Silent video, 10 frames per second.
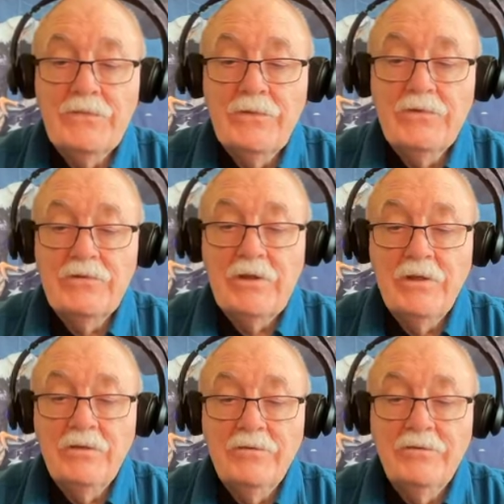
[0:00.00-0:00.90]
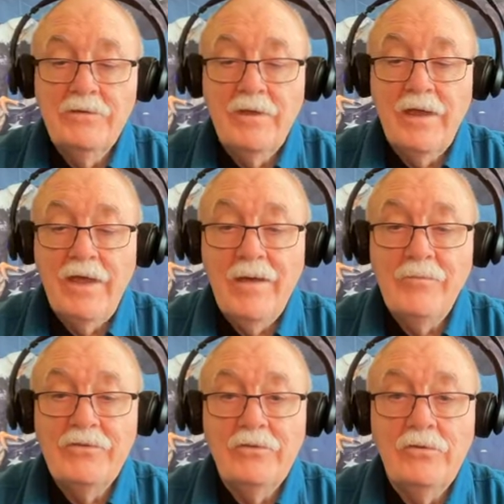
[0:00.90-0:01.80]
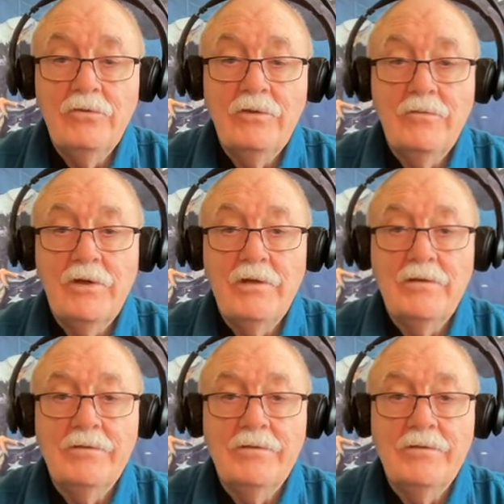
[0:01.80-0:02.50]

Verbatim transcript: She is absolutely right.